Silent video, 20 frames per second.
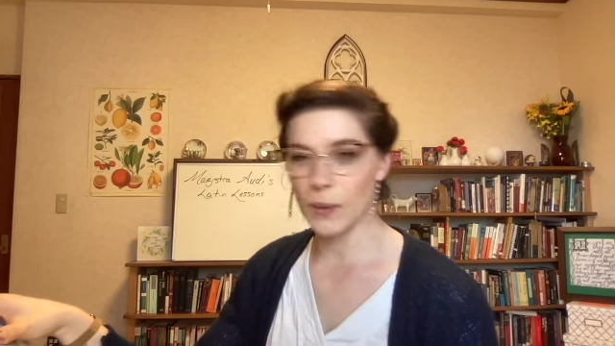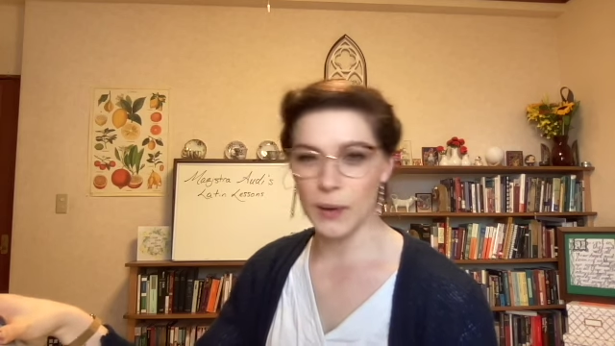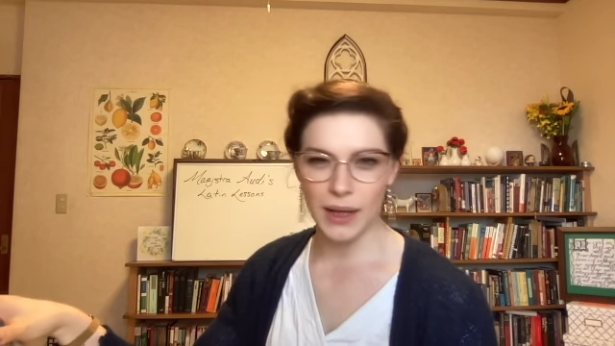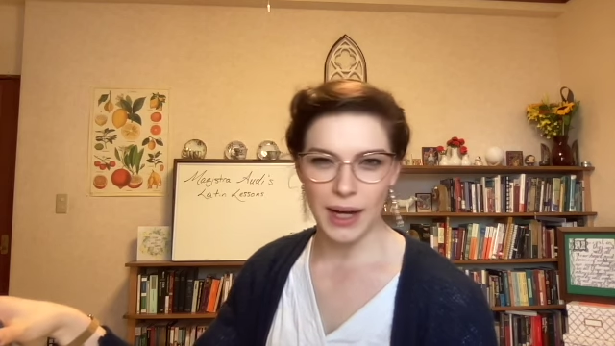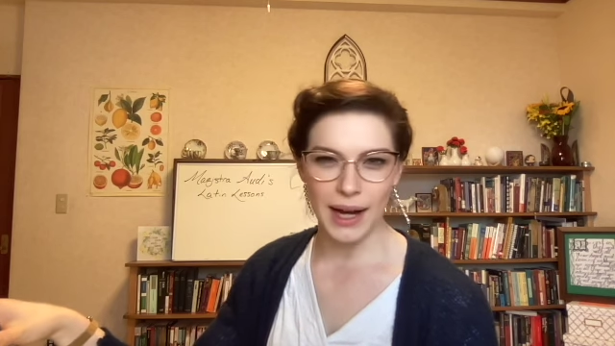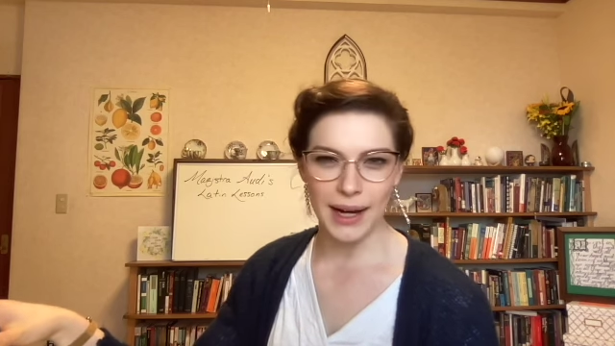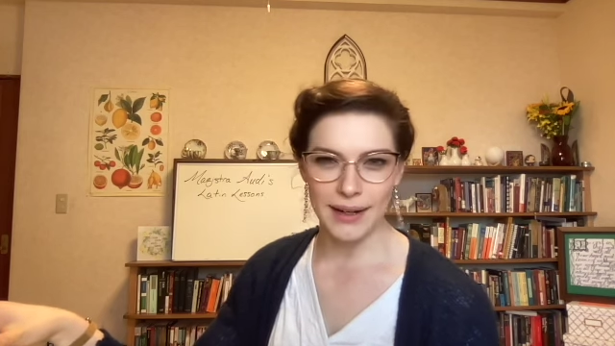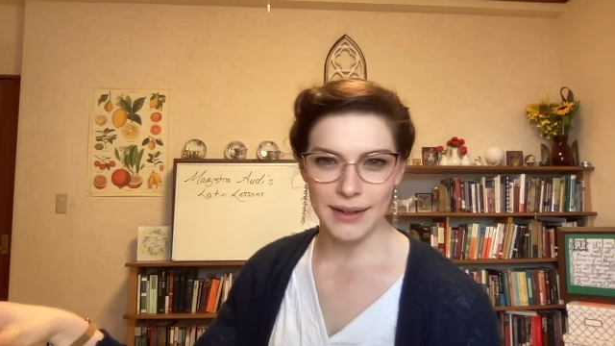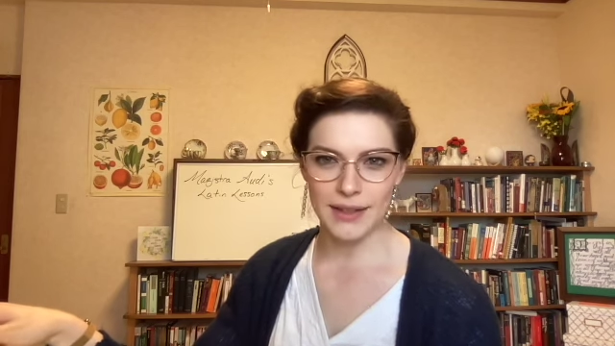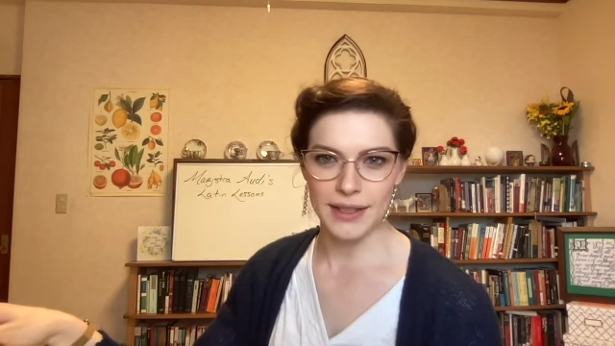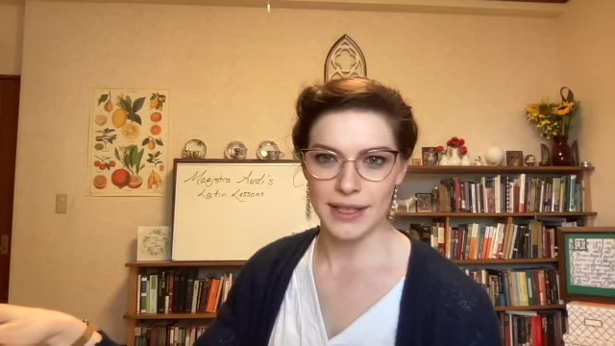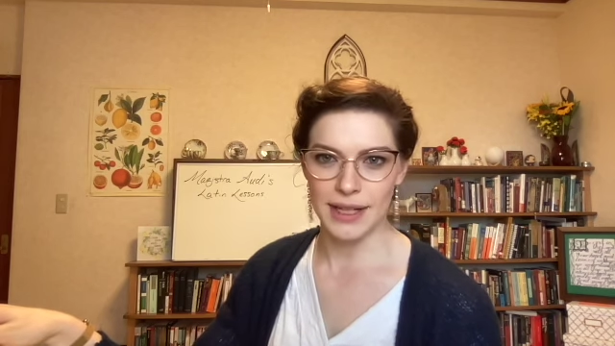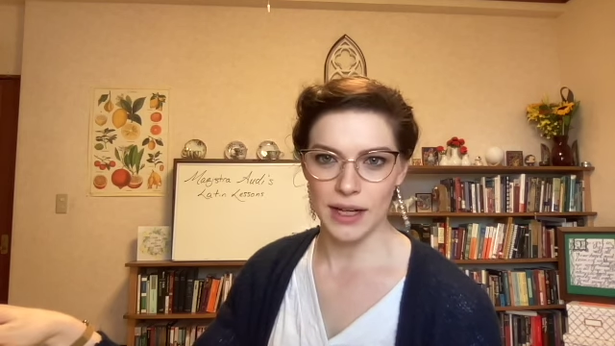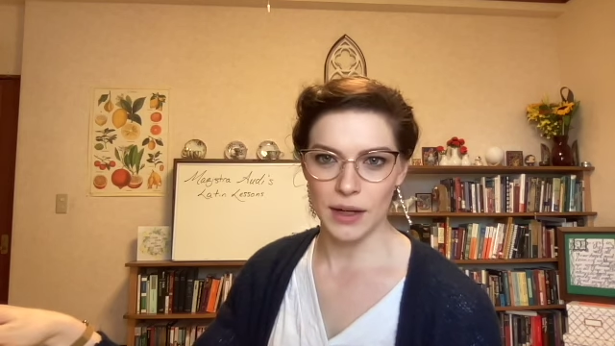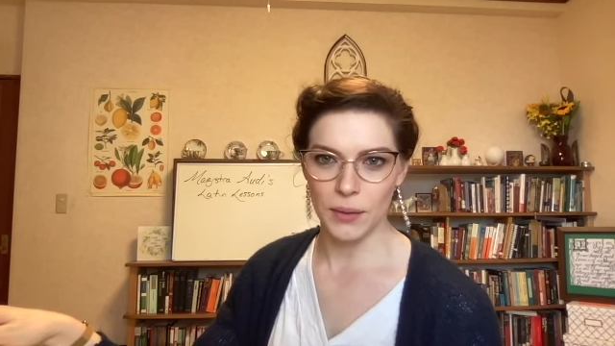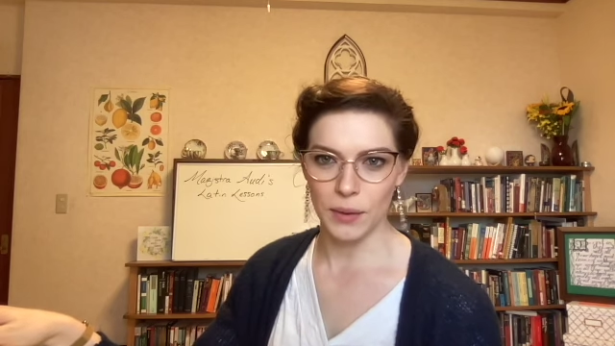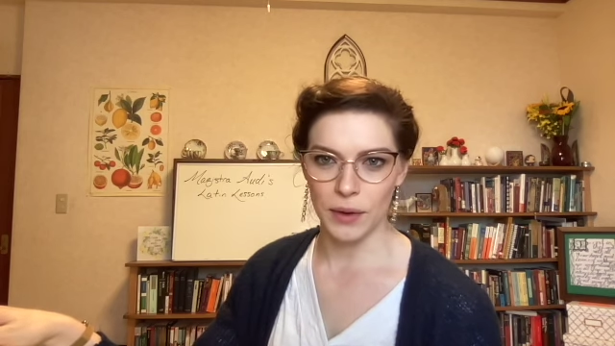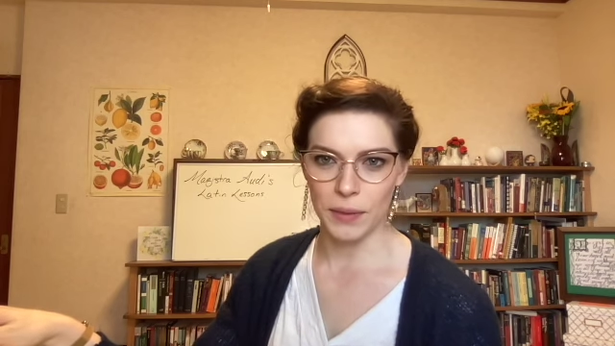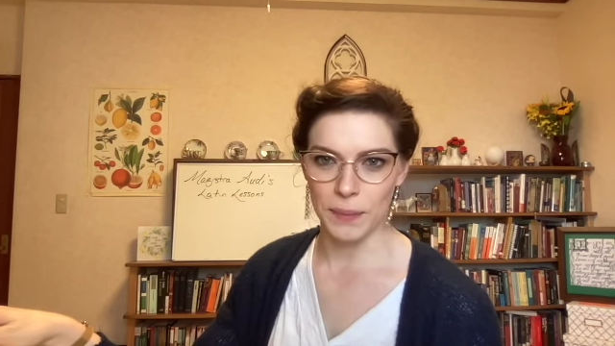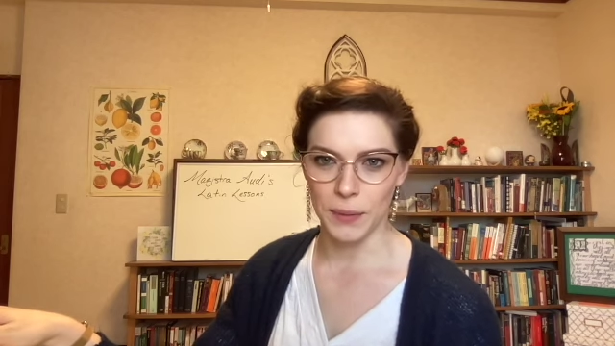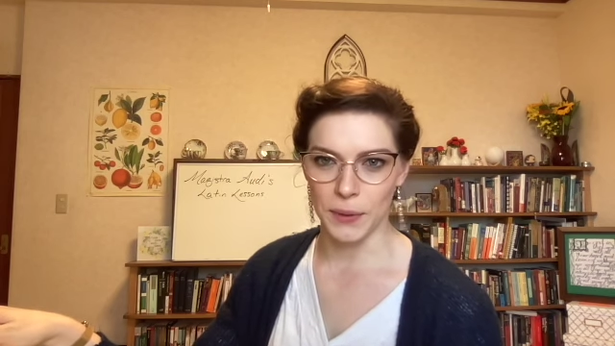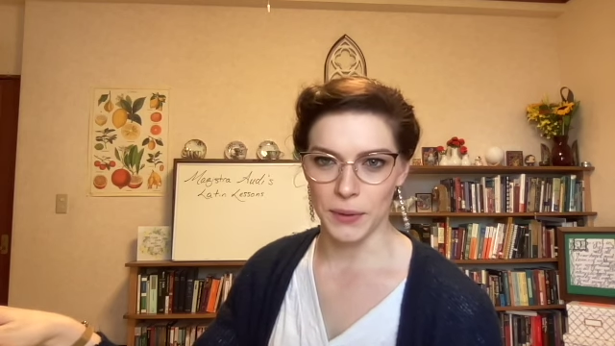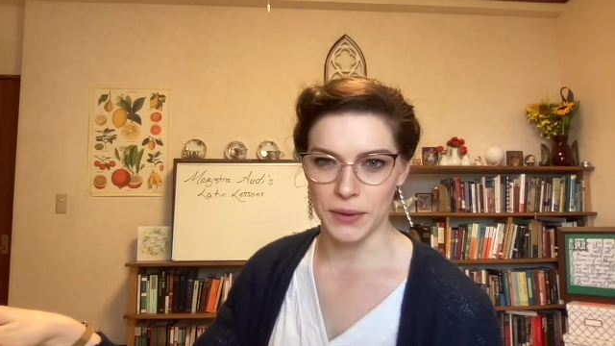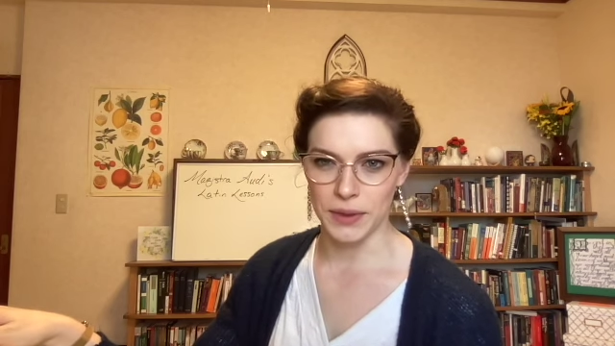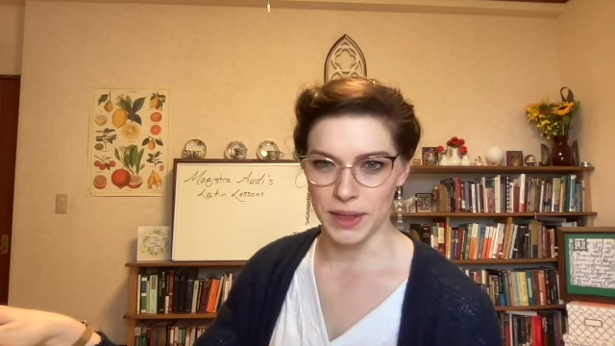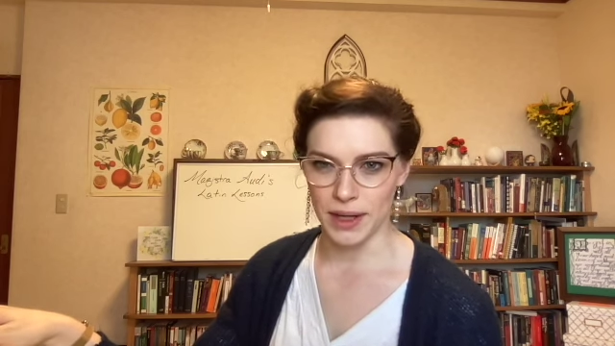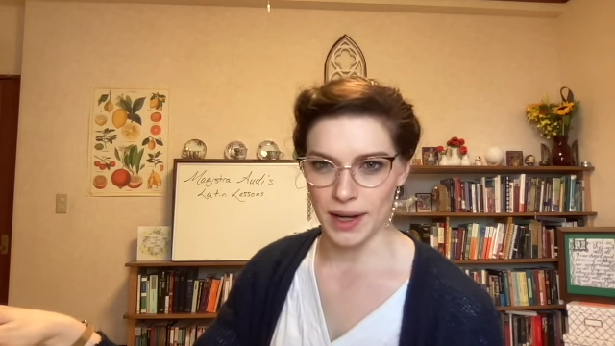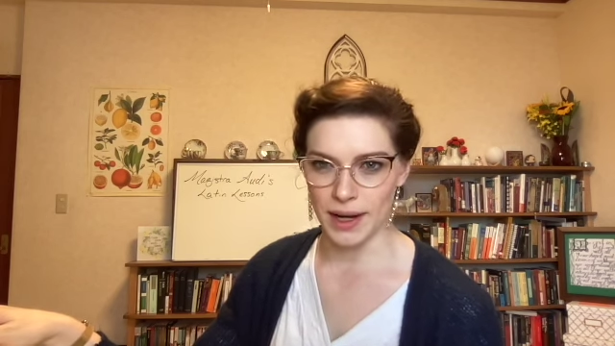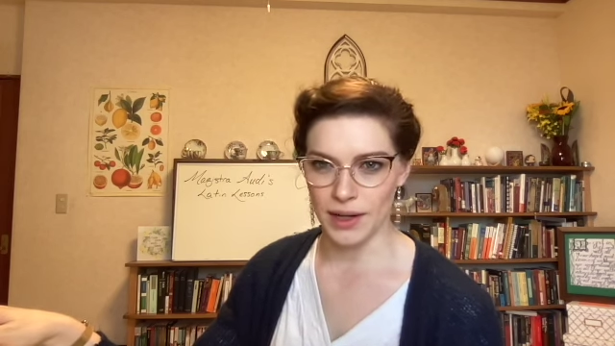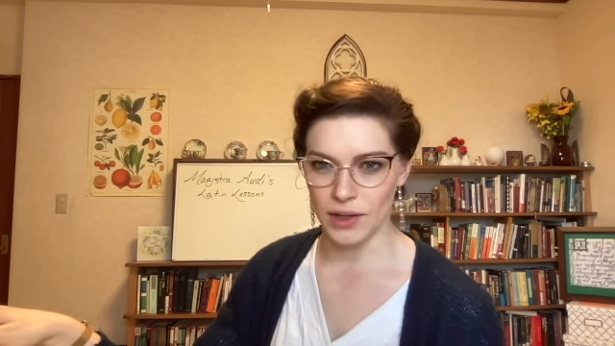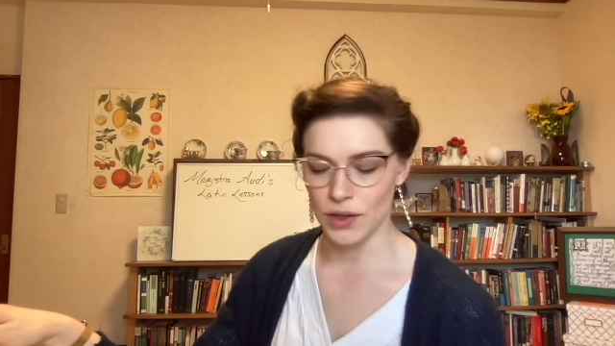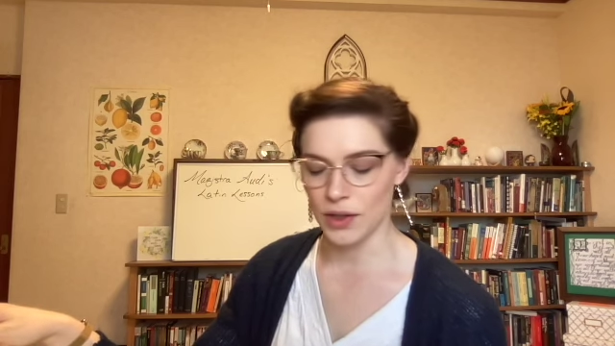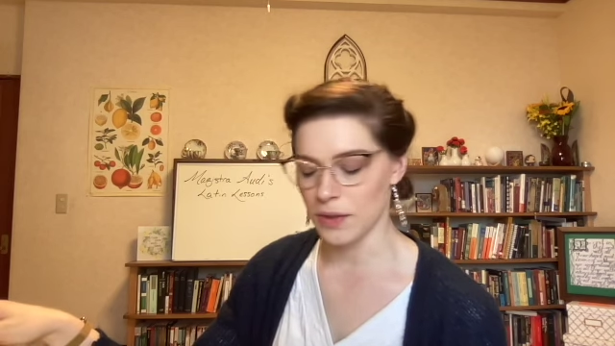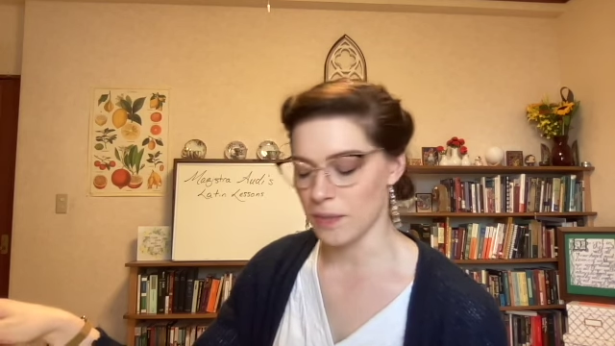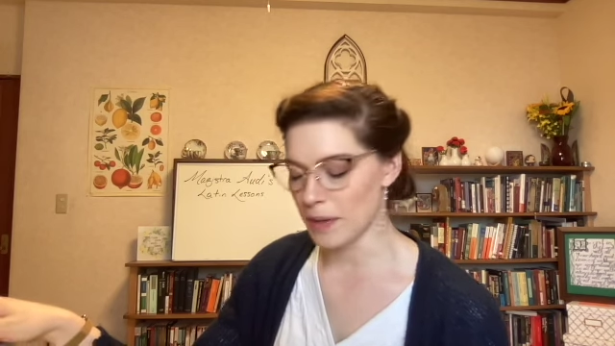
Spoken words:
kind of stick with pulsat just